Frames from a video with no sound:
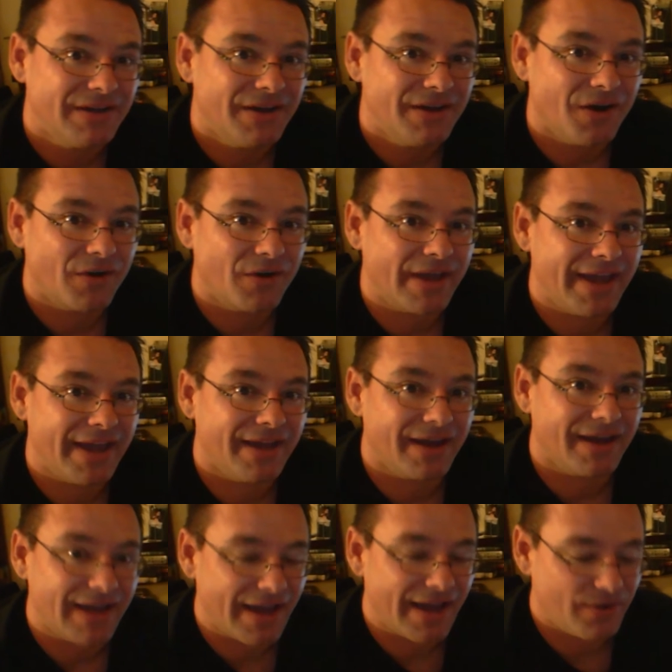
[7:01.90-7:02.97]
okay, a
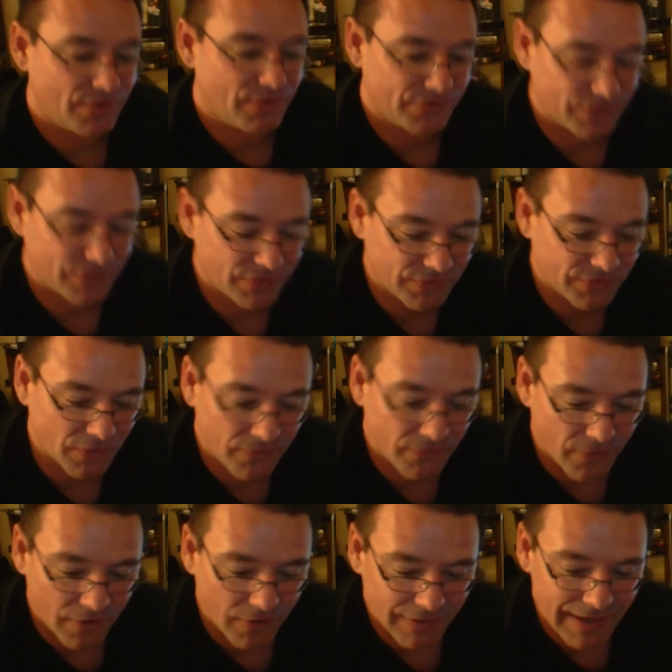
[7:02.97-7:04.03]
guy who is so
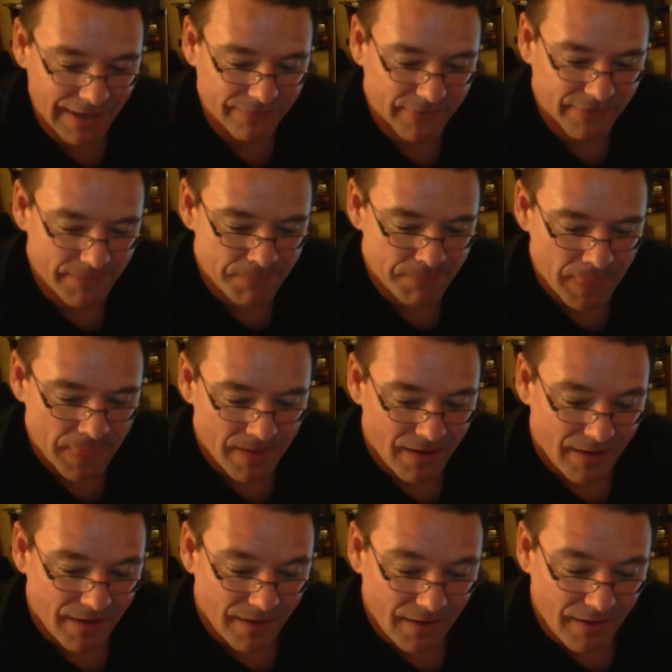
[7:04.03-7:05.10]
far left.
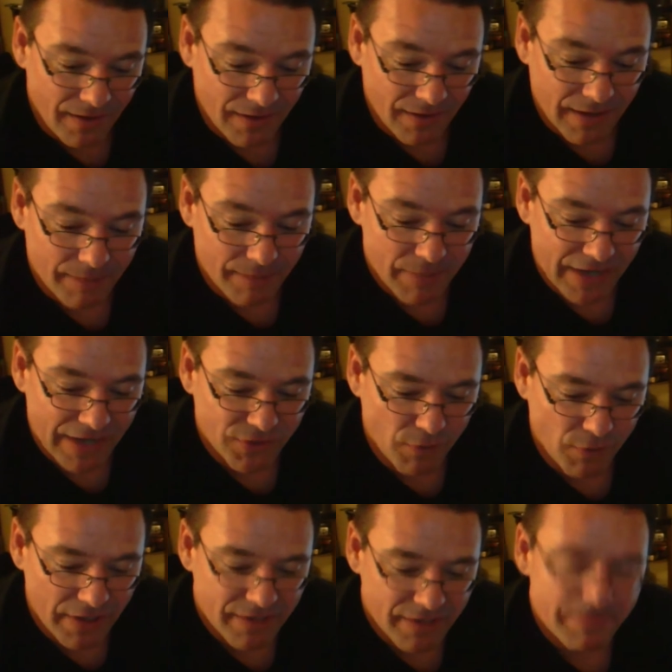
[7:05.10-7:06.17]
But I do
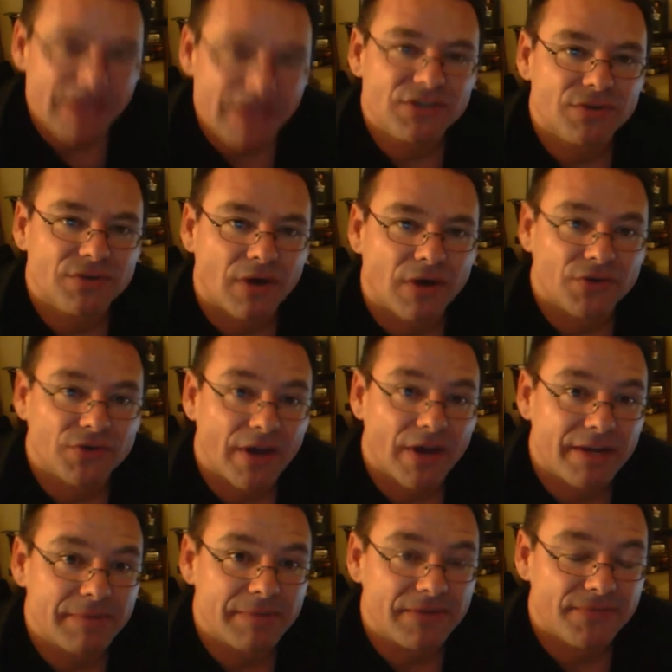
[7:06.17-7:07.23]
want to commend you on trying
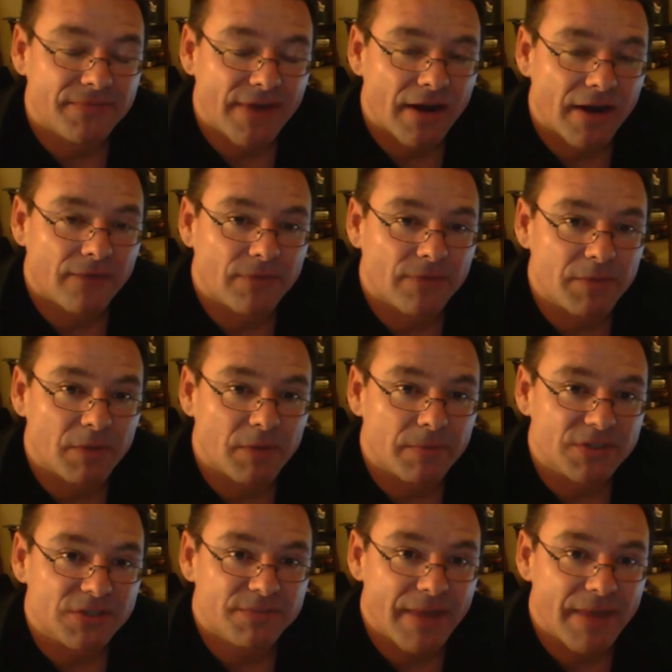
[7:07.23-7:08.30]
to be fair from your
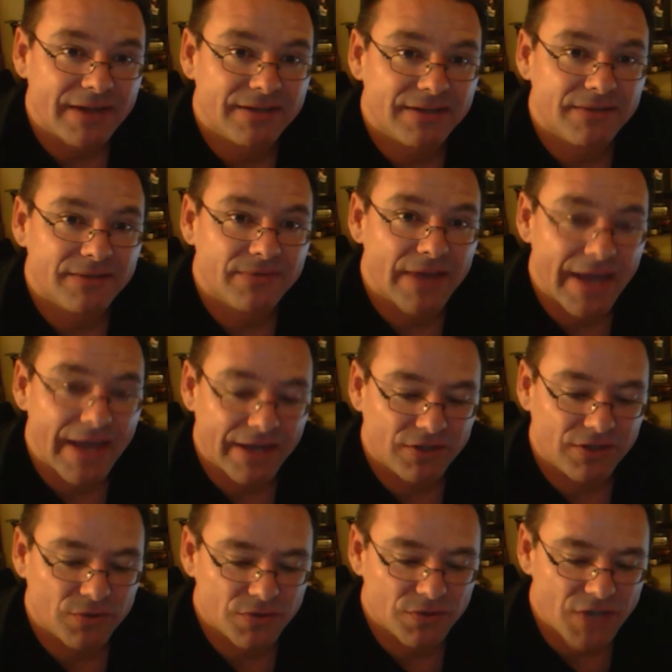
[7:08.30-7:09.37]
perspective, and
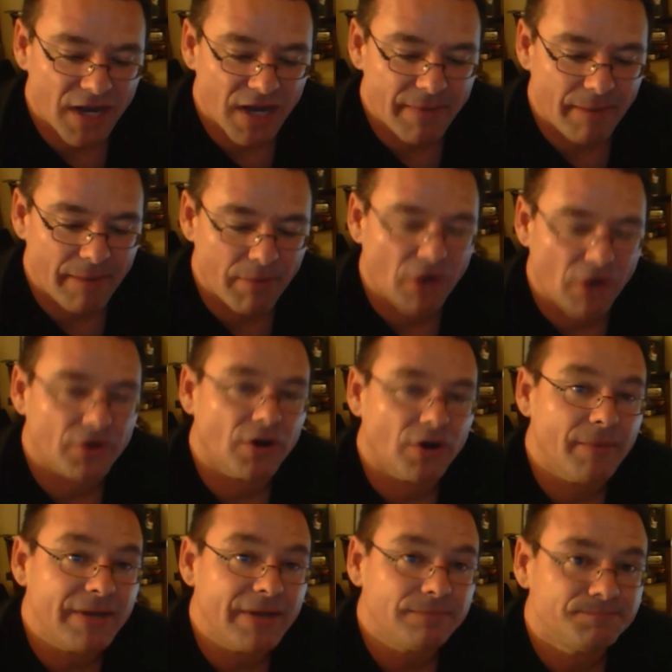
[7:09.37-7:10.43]
you do talk about Bart
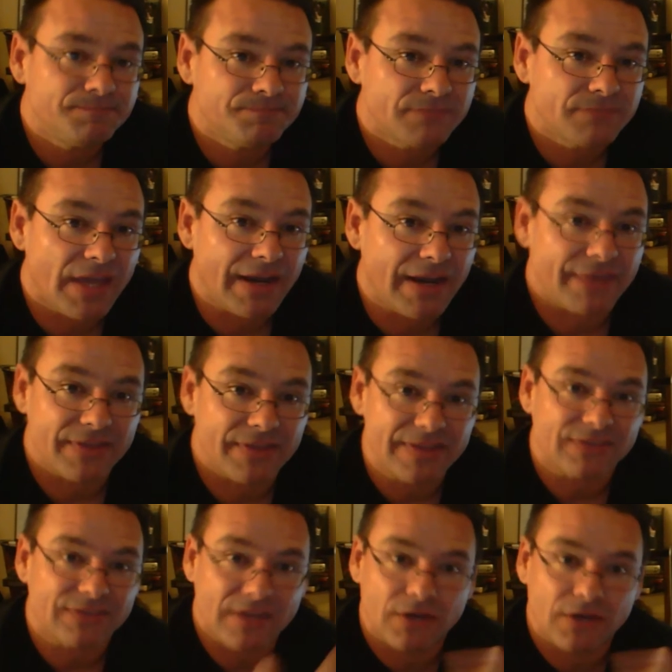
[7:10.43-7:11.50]
Ehrman, and I think
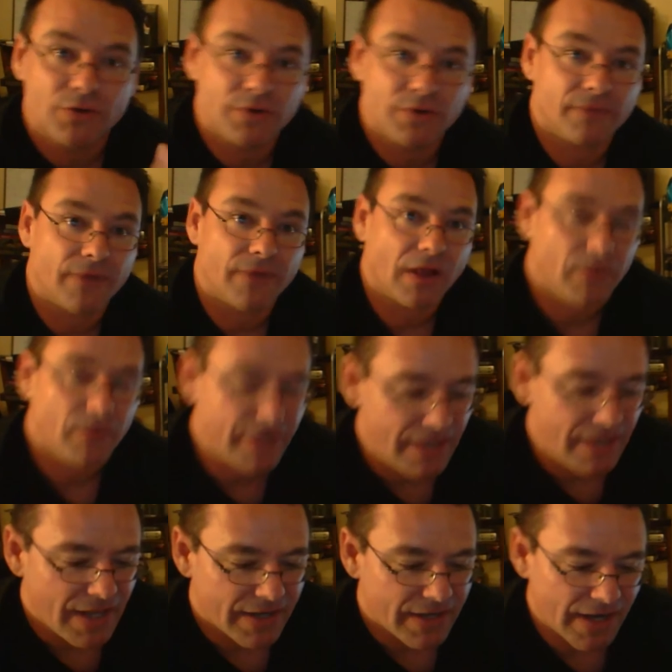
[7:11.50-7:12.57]
that's kind of who you're following.
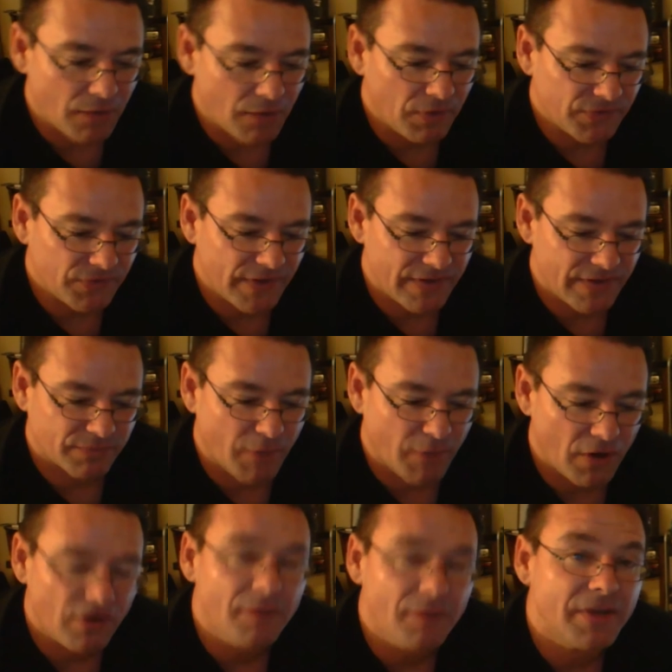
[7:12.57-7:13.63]
Now, I will say this,
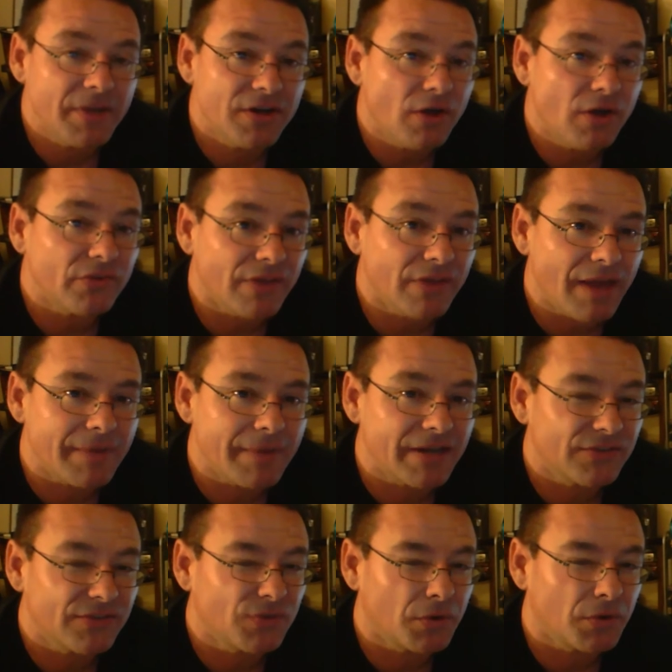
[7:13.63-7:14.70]
Bart Ehrman knows a lot about
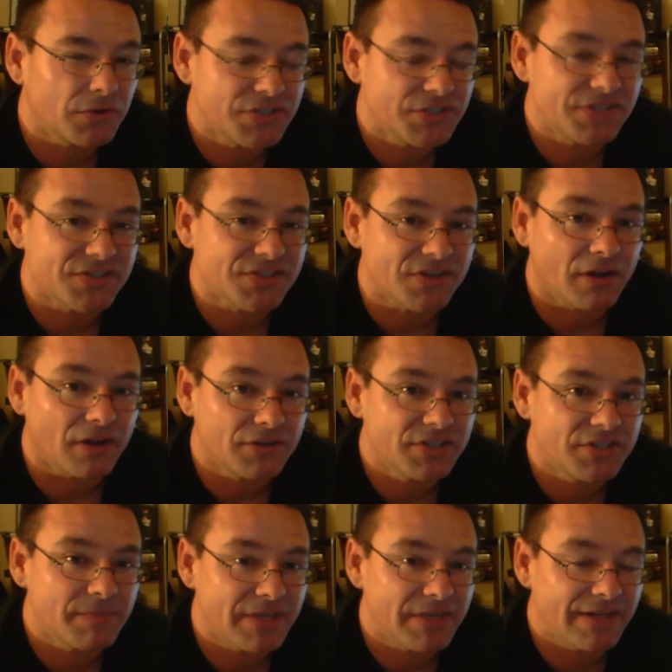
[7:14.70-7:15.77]
historical Jesus
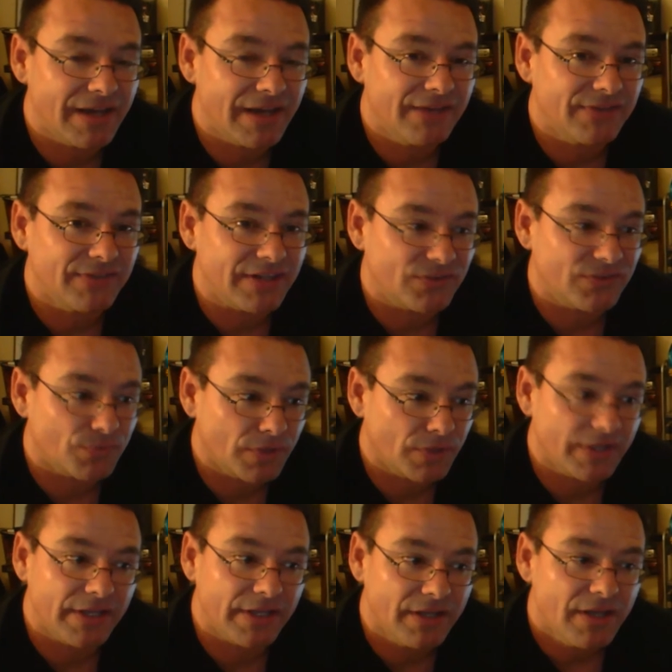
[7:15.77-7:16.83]
scholarship. He does, and he's really,